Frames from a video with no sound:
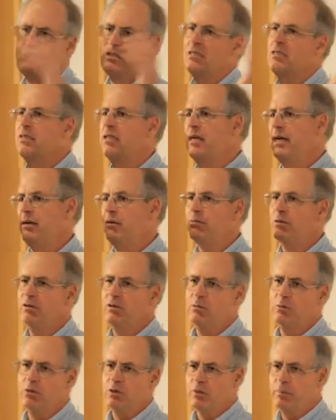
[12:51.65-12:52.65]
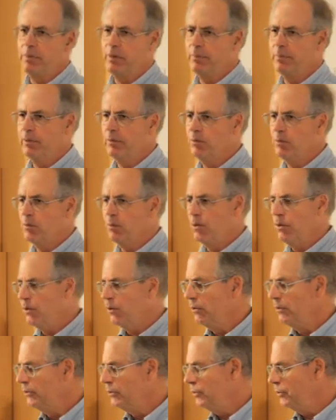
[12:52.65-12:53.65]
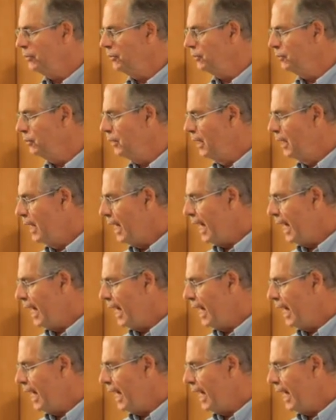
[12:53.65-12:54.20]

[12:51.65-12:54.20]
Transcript: just like we're the worst people in the world to